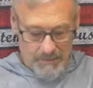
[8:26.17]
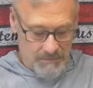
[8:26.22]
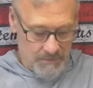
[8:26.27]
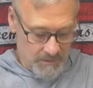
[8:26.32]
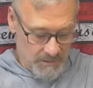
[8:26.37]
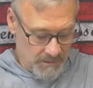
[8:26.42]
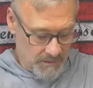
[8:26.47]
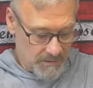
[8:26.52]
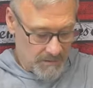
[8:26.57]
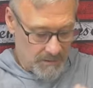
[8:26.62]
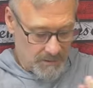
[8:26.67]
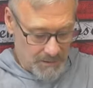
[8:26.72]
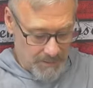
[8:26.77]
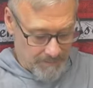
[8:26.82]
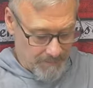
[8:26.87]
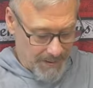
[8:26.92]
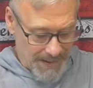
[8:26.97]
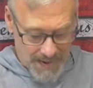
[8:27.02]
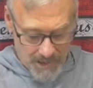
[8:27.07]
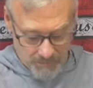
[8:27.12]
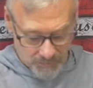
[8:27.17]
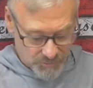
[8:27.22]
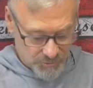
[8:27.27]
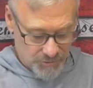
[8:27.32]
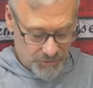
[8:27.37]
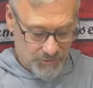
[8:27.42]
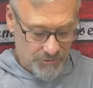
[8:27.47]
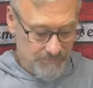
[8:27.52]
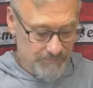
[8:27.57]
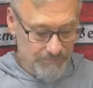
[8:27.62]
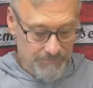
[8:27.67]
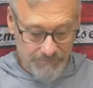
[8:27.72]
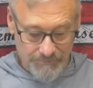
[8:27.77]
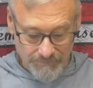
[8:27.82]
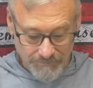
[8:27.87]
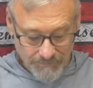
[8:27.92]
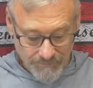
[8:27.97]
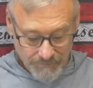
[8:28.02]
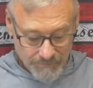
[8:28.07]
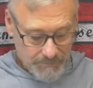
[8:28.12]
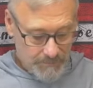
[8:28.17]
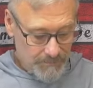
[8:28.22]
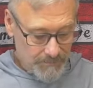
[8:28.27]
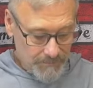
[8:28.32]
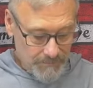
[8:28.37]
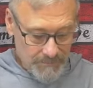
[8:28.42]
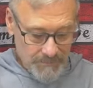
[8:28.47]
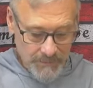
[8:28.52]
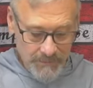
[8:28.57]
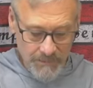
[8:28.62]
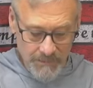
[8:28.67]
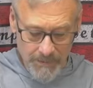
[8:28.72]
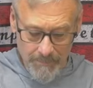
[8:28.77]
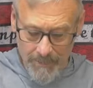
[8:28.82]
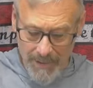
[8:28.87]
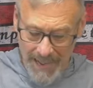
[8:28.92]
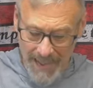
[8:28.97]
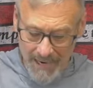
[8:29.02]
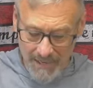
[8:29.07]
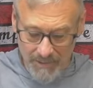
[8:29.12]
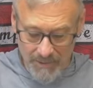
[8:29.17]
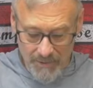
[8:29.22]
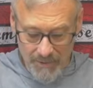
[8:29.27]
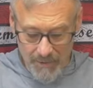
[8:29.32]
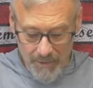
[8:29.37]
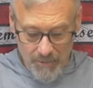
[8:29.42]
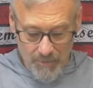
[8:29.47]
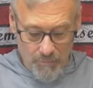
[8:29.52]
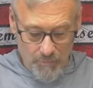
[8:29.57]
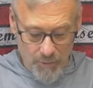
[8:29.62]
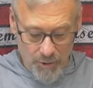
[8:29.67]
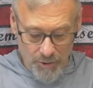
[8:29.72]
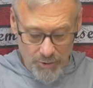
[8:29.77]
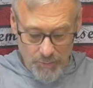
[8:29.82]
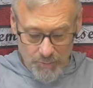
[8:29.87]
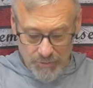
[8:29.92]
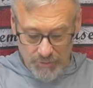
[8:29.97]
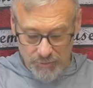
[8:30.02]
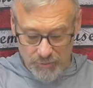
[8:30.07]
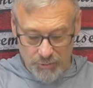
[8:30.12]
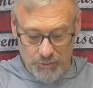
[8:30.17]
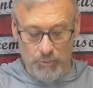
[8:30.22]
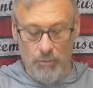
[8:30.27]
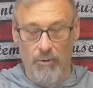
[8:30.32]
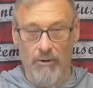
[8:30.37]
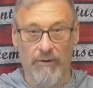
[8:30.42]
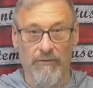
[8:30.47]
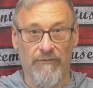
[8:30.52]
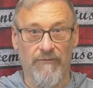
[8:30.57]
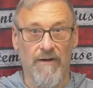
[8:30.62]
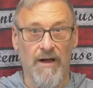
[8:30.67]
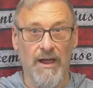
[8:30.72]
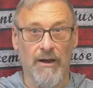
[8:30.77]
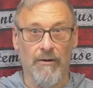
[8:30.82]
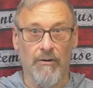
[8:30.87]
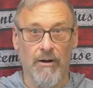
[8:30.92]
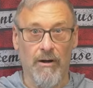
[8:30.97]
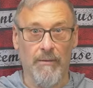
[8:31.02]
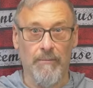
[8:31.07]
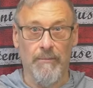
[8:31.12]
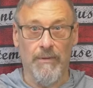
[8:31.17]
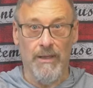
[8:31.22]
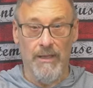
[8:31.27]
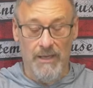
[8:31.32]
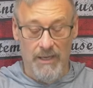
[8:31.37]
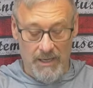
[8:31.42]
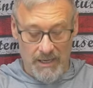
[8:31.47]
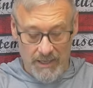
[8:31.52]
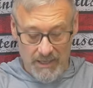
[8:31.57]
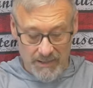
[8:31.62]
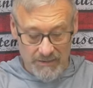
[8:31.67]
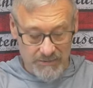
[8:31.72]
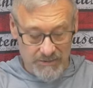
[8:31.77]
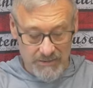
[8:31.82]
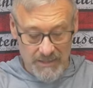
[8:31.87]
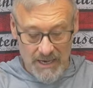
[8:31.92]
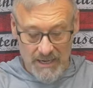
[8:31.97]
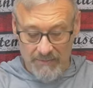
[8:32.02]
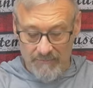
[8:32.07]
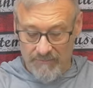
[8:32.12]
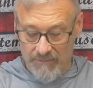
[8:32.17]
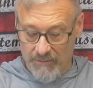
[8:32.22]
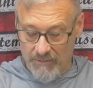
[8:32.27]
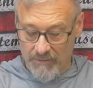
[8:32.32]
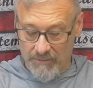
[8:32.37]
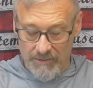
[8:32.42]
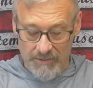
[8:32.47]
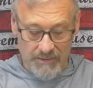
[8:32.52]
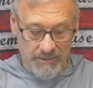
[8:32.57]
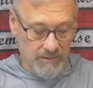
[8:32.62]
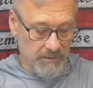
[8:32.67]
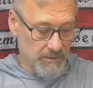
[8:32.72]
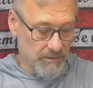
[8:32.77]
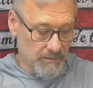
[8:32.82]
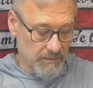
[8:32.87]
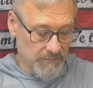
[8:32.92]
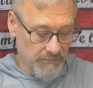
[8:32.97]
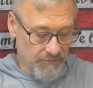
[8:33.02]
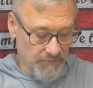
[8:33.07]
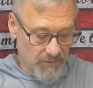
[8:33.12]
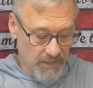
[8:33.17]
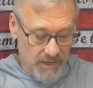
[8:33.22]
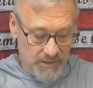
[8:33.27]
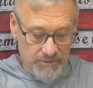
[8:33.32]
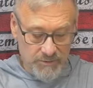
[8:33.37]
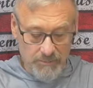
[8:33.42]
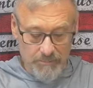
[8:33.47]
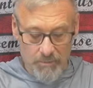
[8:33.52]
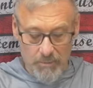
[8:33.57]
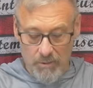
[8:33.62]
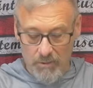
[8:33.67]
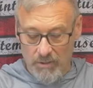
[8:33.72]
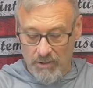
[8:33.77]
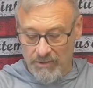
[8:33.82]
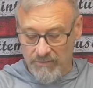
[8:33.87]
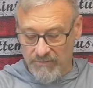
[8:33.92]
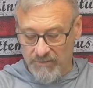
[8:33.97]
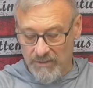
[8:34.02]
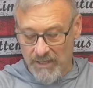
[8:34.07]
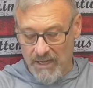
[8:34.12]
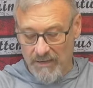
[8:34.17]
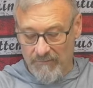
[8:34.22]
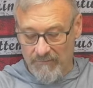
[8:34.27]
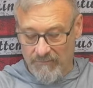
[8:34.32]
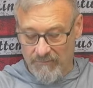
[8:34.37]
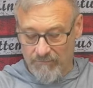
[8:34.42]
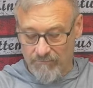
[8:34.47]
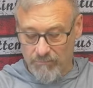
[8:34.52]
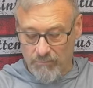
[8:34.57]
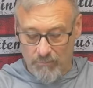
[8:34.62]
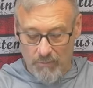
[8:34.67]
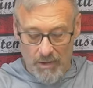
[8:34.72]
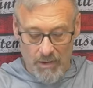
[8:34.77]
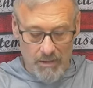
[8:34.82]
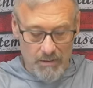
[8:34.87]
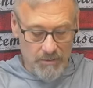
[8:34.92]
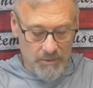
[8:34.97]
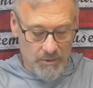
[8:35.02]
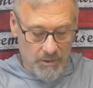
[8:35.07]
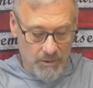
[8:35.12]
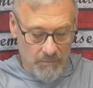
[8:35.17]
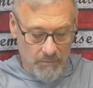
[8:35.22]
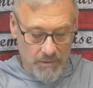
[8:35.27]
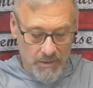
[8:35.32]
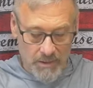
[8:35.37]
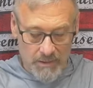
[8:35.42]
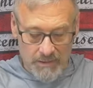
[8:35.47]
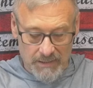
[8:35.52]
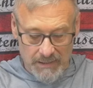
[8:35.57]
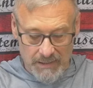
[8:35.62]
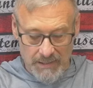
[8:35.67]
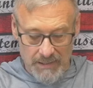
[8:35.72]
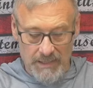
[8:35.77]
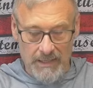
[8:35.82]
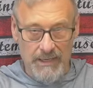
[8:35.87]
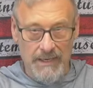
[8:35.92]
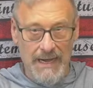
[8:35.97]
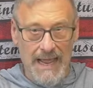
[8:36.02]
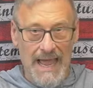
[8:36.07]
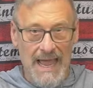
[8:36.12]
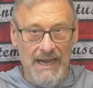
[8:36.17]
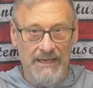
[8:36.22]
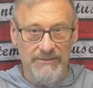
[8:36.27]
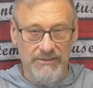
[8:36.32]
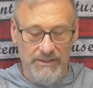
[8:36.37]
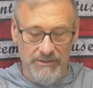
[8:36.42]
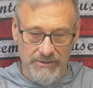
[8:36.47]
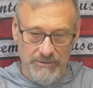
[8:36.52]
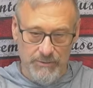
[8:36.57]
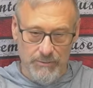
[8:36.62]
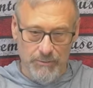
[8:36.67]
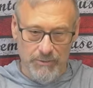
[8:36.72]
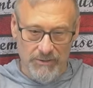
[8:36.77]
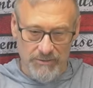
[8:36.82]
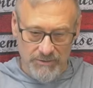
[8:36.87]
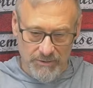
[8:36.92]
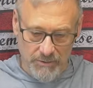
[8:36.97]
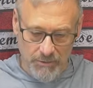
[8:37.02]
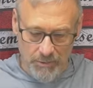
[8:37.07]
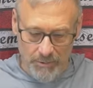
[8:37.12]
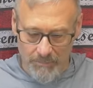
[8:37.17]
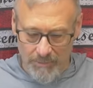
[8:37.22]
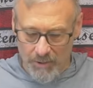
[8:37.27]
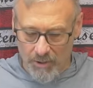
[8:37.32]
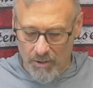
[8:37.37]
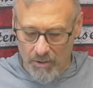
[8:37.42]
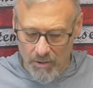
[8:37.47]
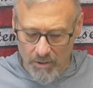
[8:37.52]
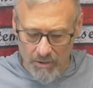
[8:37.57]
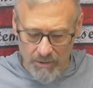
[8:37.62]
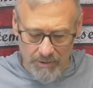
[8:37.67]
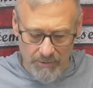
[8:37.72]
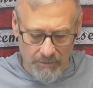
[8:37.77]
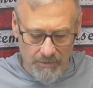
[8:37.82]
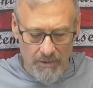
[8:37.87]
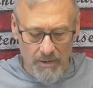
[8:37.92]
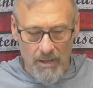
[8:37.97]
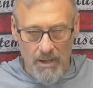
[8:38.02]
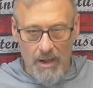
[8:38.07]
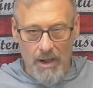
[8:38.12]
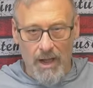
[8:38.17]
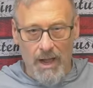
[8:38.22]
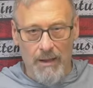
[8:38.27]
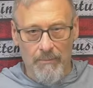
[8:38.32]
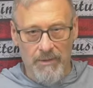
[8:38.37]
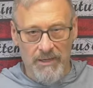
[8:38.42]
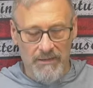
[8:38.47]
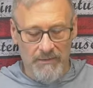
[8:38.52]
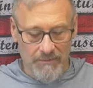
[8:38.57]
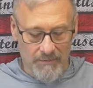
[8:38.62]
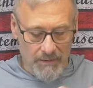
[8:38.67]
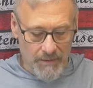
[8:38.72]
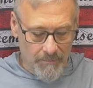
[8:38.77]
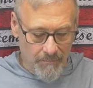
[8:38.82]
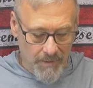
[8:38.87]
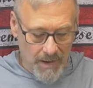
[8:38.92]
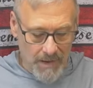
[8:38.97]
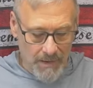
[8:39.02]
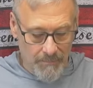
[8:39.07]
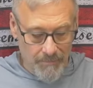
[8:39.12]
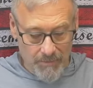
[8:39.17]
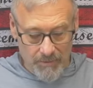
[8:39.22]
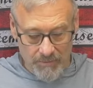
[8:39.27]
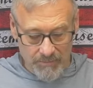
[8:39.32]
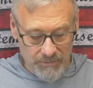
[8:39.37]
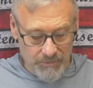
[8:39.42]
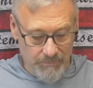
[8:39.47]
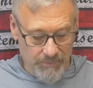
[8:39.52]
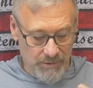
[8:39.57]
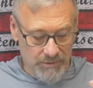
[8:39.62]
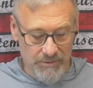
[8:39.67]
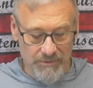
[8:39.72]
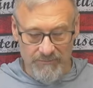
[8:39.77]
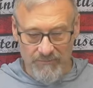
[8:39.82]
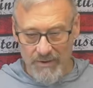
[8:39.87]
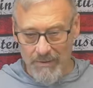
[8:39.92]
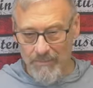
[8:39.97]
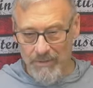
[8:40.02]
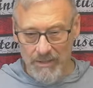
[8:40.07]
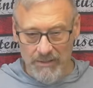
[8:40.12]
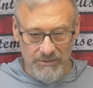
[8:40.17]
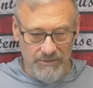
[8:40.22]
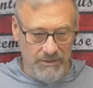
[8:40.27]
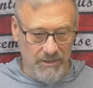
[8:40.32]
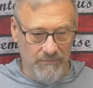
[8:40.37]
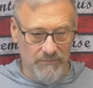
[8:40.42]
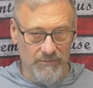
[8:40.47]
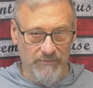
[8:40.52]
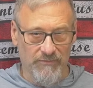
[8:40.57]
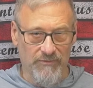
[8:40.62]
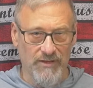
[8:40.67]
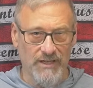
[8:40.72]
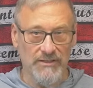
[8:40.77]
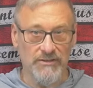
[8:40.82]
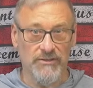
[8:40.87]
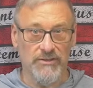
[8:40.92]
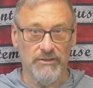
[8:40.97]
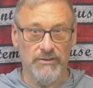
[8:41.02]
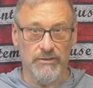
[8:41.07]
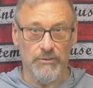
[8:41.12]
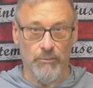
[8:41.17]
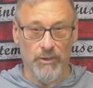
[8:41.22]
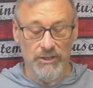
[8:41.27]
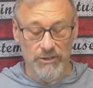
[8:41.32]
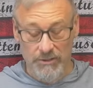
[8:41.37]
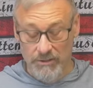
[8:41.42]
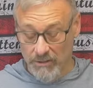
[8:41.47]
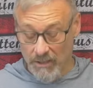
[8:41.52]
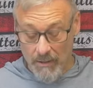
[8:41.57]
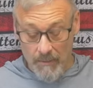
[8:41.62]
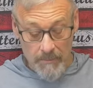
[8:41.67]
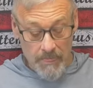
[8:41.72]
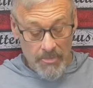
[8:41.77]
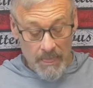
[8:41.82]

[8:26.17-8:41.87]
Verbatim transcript: a pouch in the back where you can store a firearm. It is not very flexible. It's not you know to get in access to it is a little bit harder. I mean, in my personal opinion, if I'm in a self defense situation,